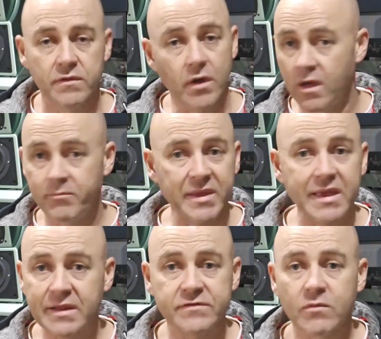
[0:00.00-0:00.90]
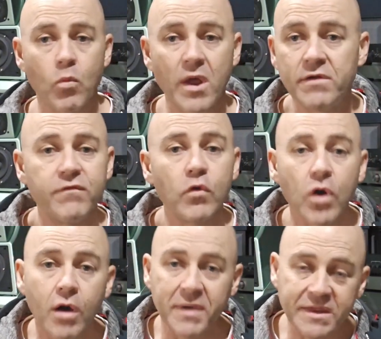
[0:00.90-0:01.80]
I've been getting some wonderful
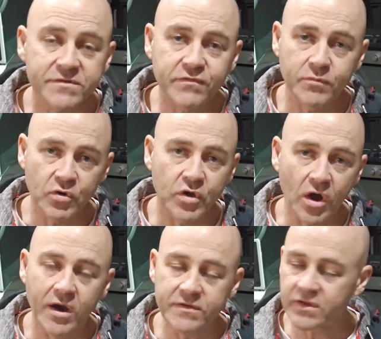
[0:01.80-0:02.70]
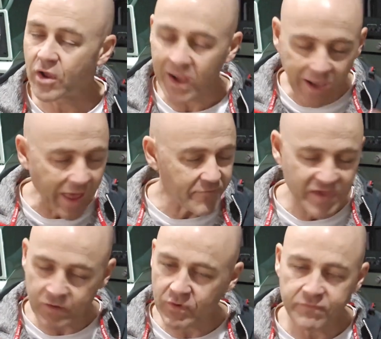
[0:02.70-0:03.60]
comments from you guys, and I love
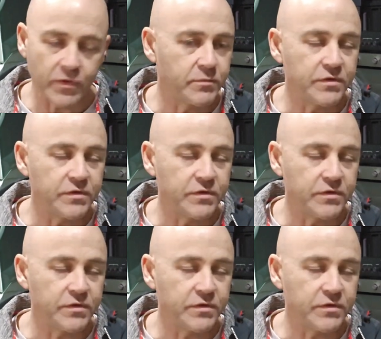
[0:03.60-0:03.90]
hearing from you.